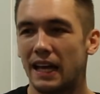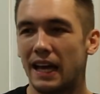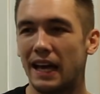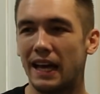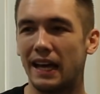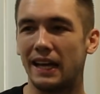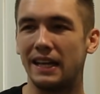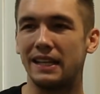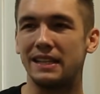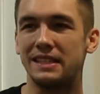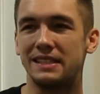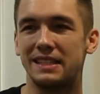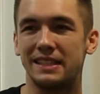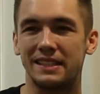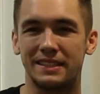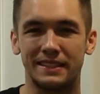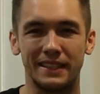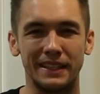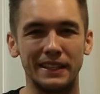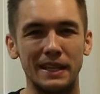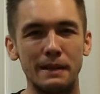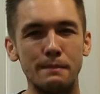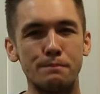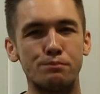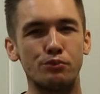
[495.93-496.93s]
and to
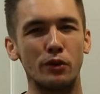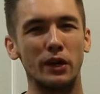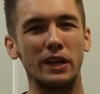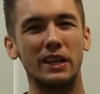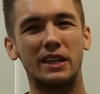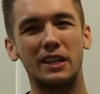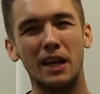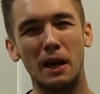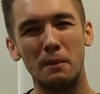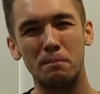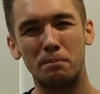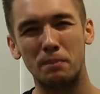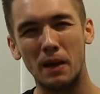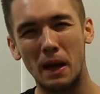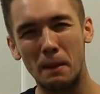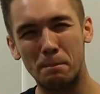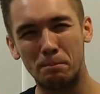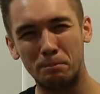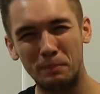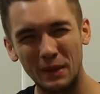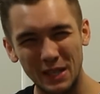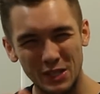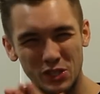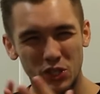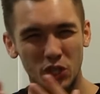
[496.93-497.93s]
see them break up a
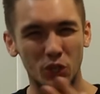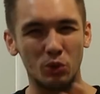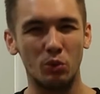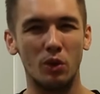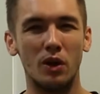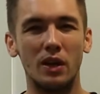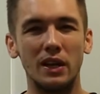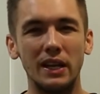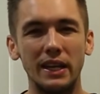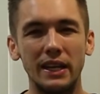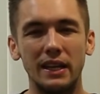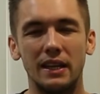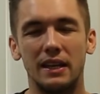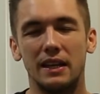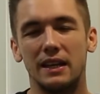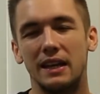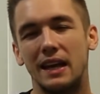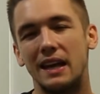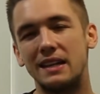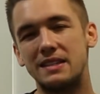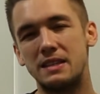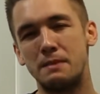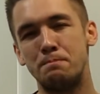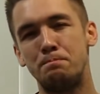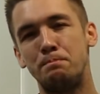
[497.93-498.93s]
bit too early
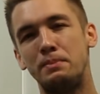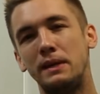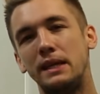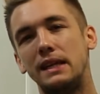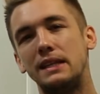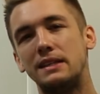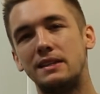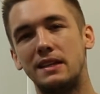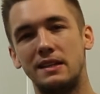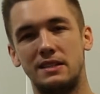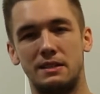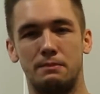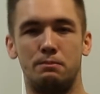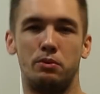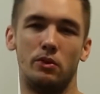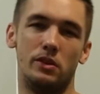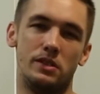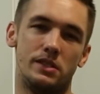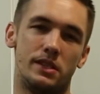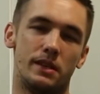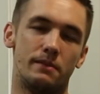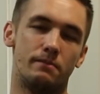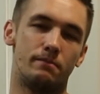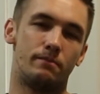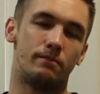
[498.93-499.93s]
is a bit
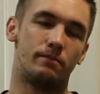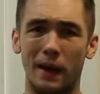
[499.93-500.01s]
disappointing.